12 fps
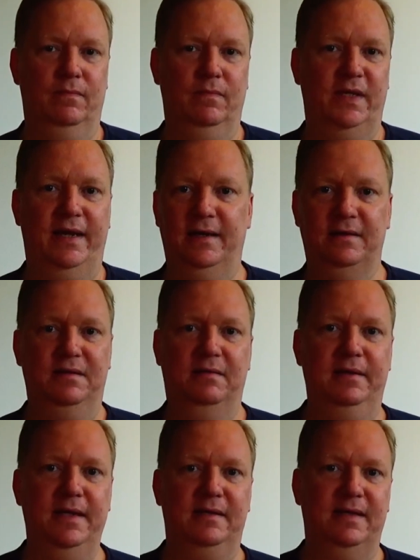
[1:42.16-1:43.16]
And
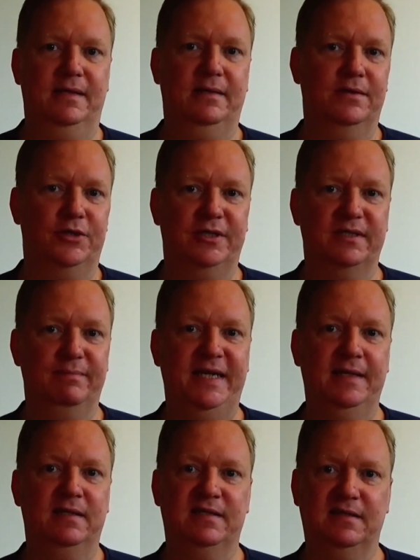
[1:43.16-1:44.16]
yeah, that just
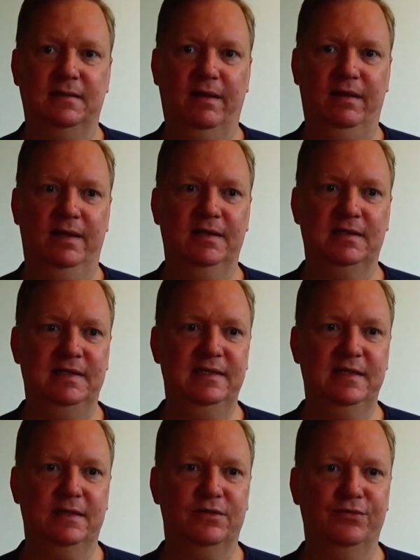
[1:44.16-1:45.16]
makes things
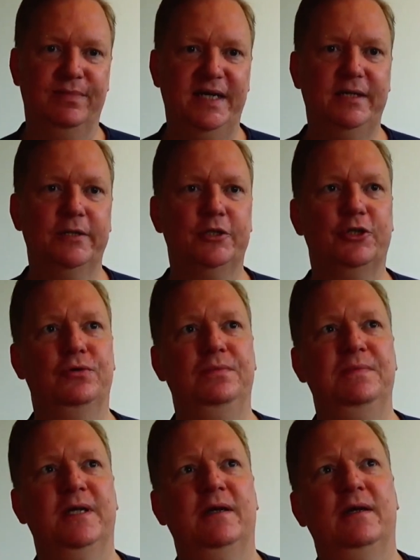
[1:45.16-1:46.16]
easier to manage.
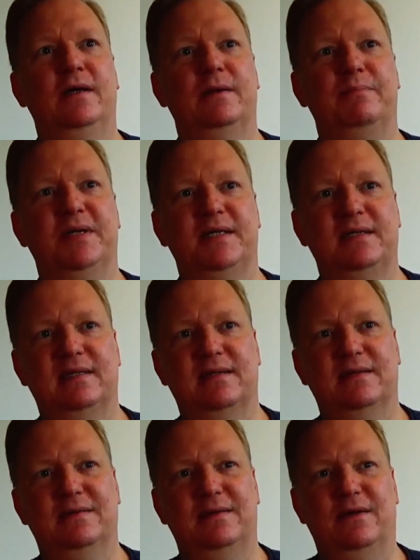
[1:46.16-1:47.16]
But
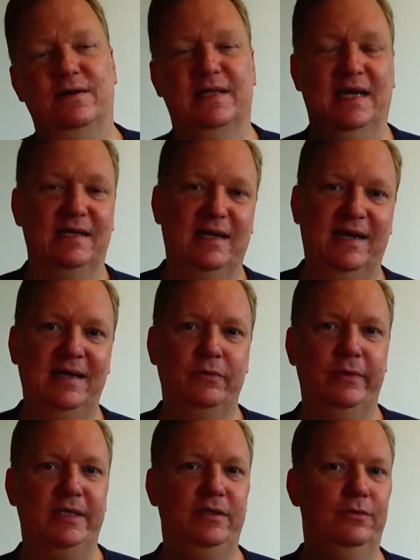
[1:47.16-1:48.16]
on the other hand,
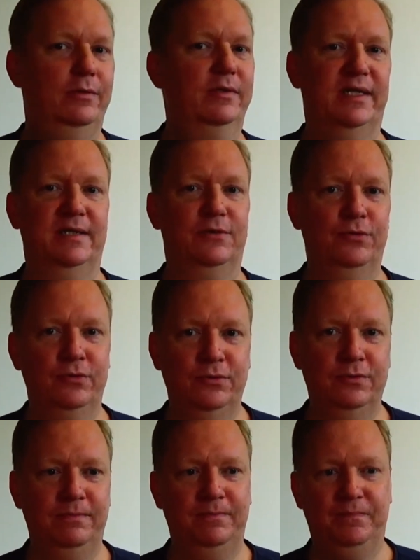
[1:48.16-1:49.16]
when you look
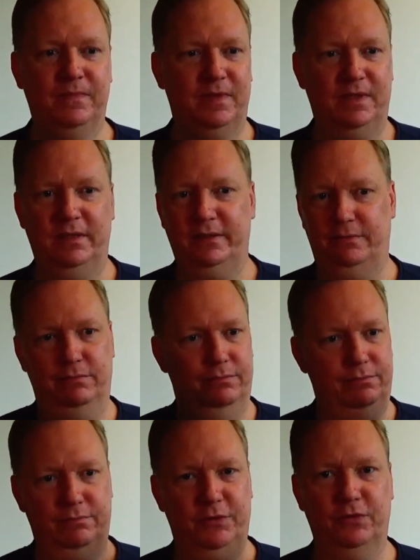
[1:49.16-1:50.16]
into
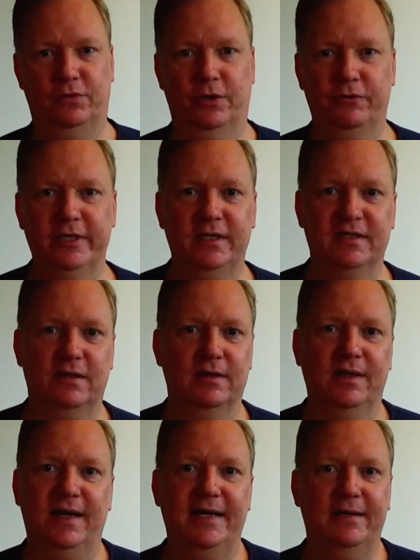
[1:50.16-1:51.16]
tutorials
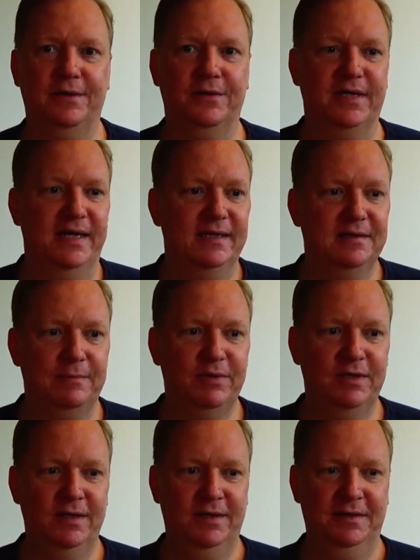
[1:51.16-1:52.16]
online on LDAP,
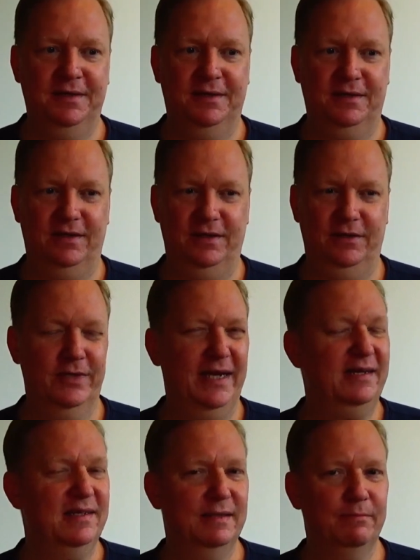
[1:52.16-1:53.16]
you
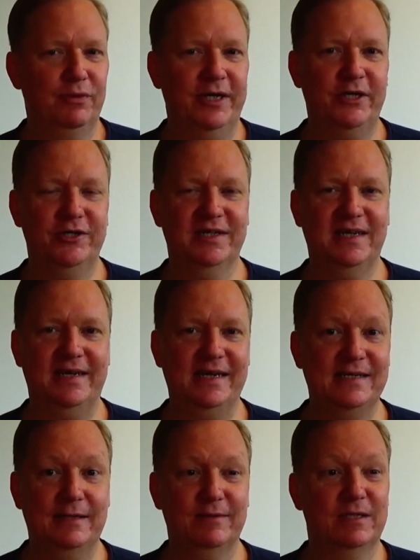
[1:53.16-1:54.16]
get the impression that
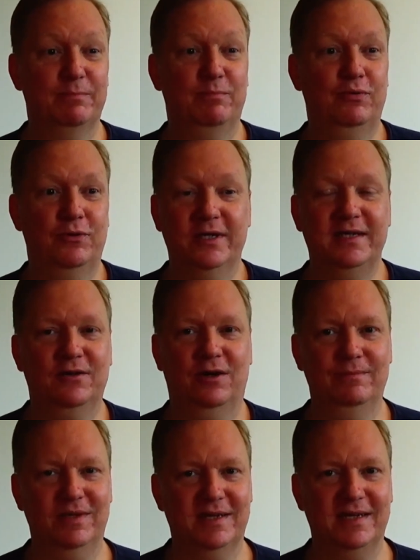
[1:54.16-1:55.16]
LDAP is pretty
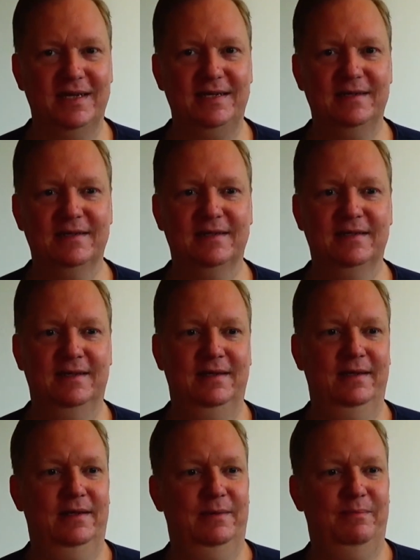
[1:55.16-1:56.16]
complicated,
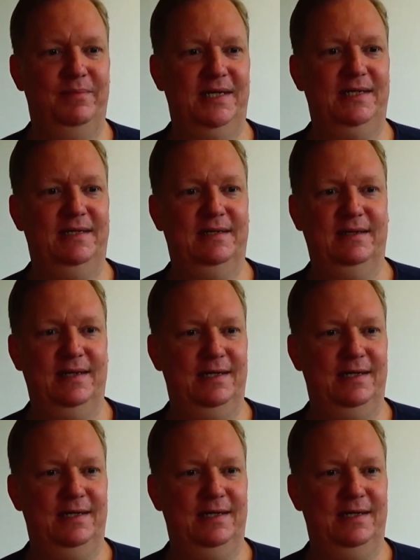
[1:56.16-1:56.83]
but